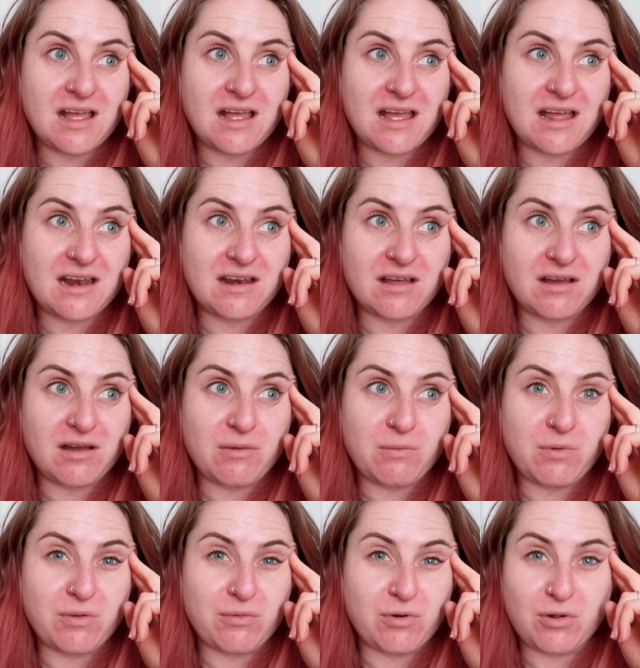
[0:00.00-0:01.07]
And I
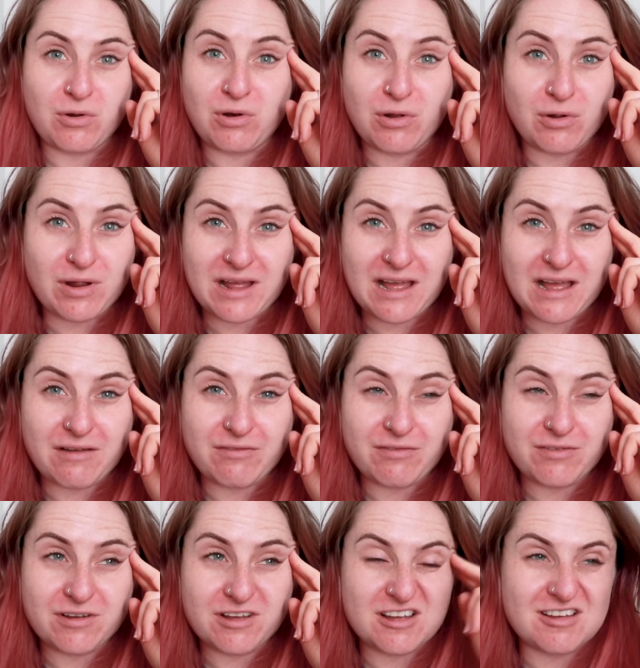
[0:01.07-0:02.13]
will no longer have
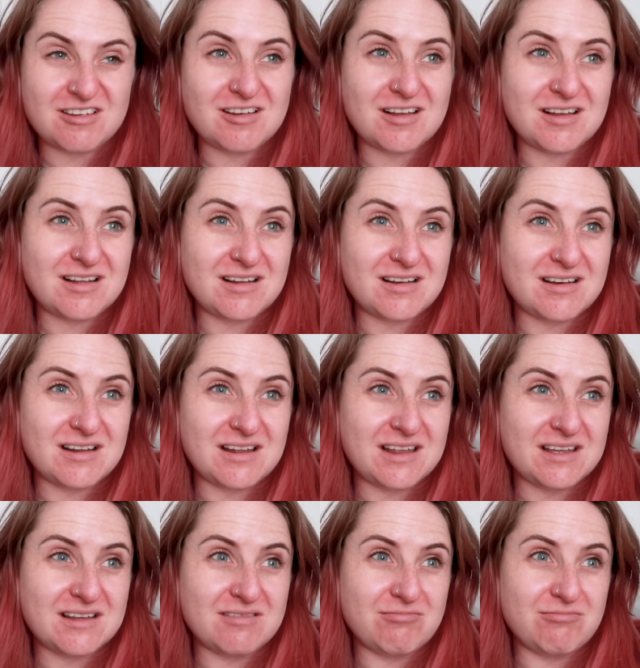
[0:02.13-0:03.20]

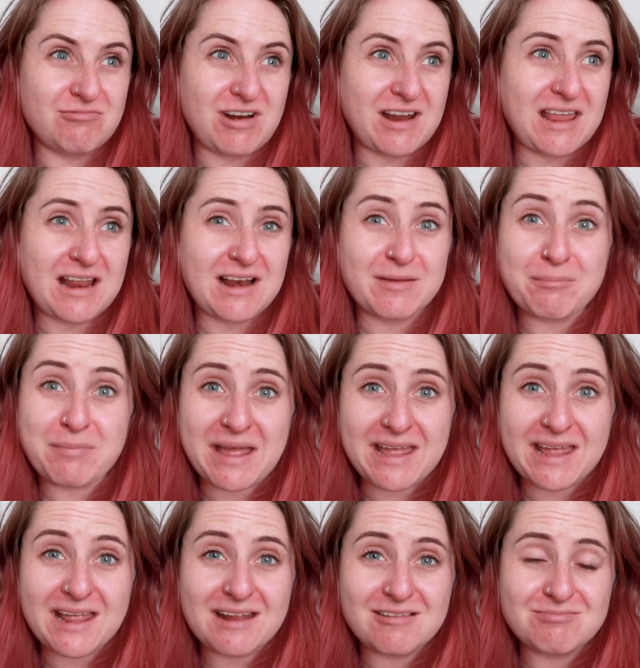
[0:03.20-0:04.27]
like a regular
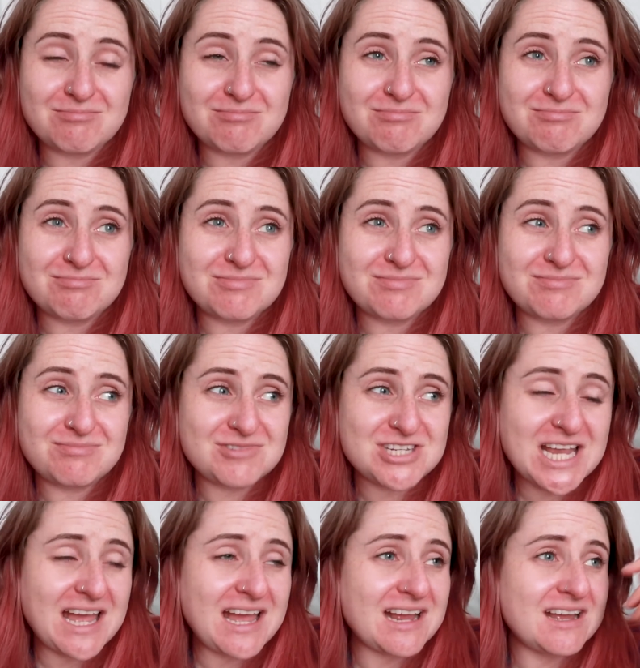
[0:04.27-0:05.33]
pay
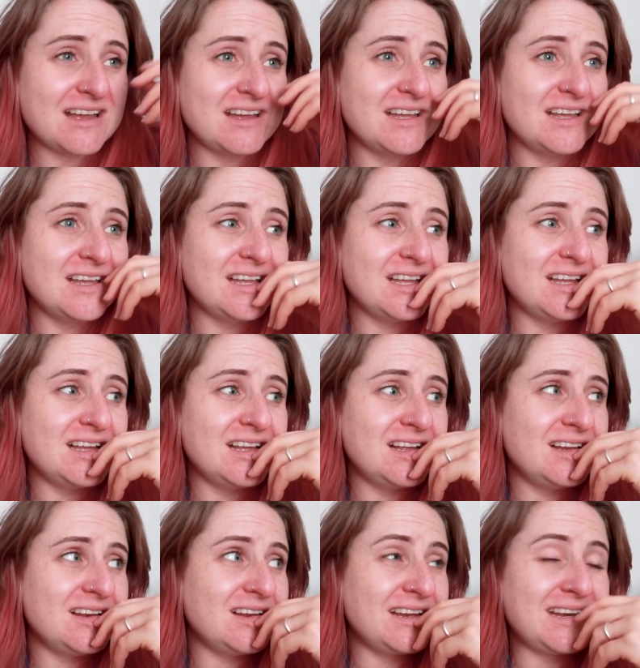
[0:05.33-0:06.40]
check.
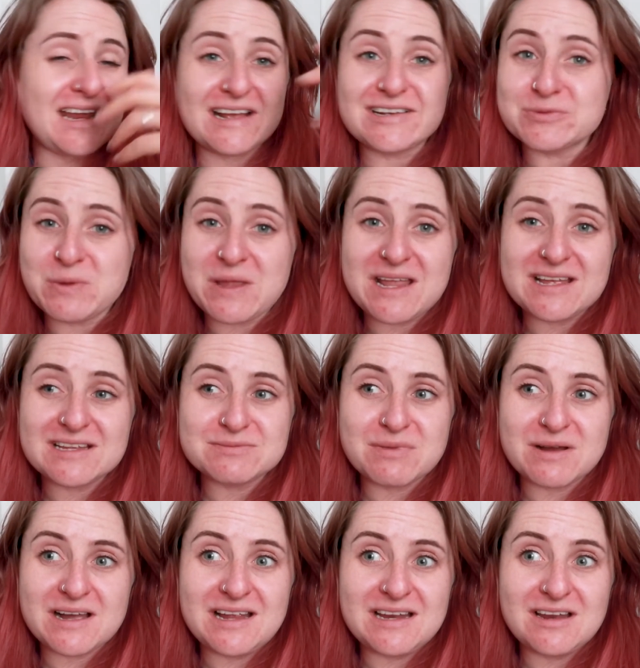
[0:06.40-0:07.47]
Like next week is
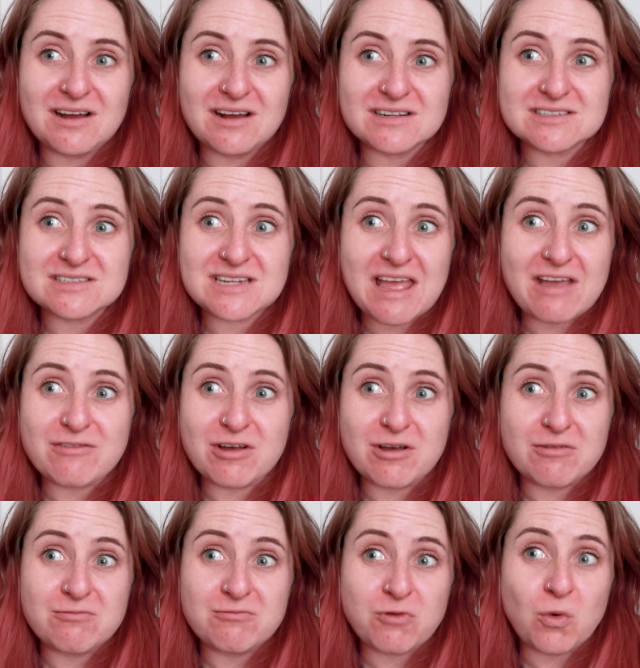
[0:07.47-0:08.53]
my last
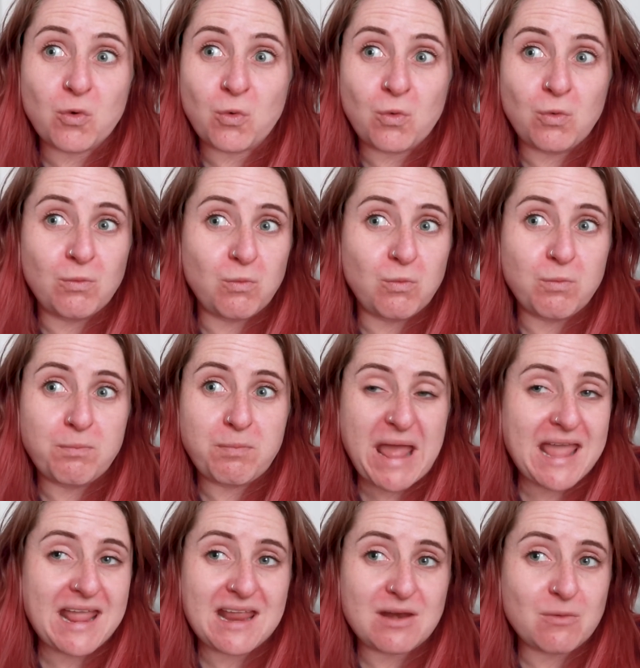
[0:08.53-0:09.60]
ever full
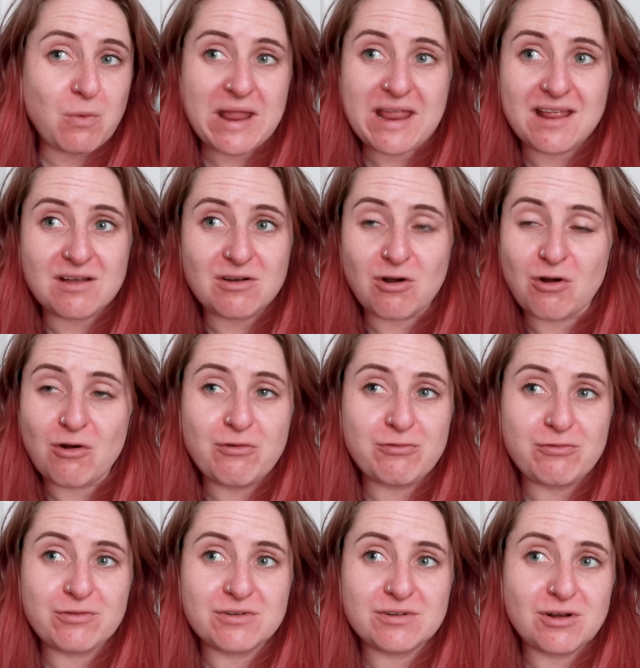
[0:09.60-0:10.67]
paid week
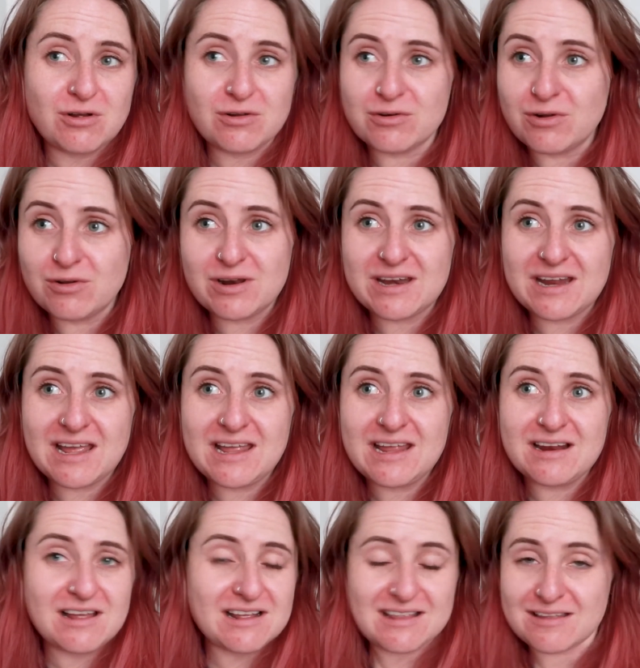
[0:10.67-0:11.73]
off on
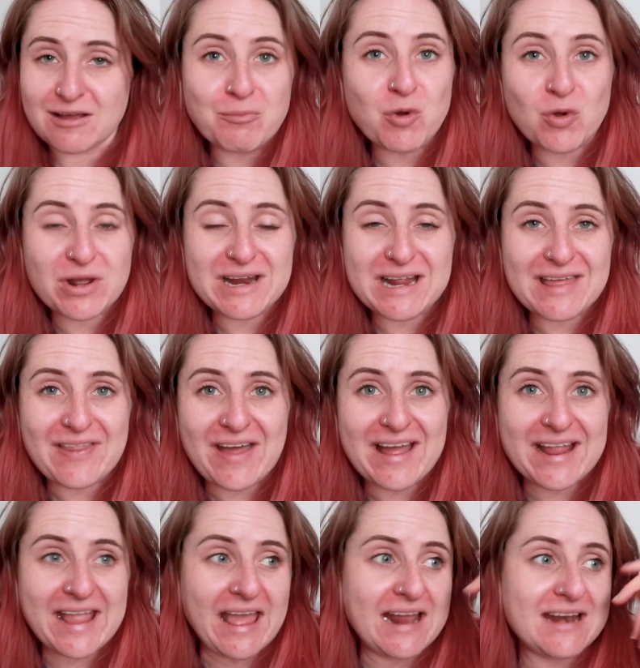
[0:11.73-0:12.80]
holiday. Like I'm not going to get
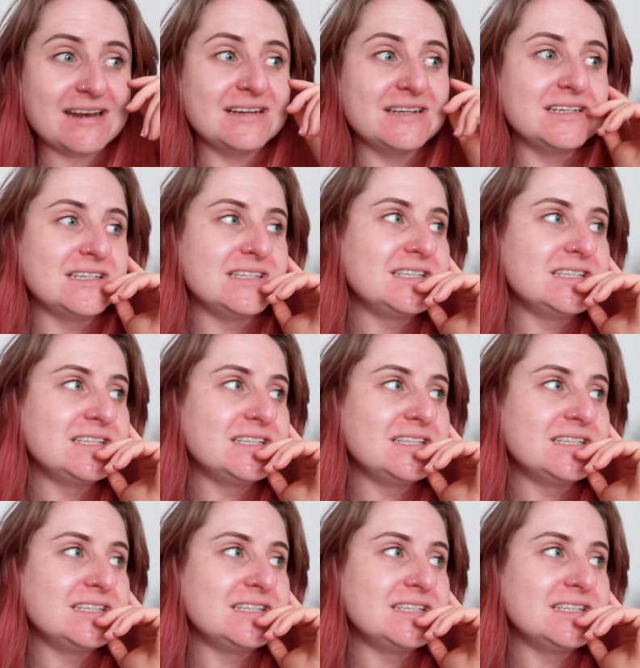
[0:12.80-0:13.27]
that again.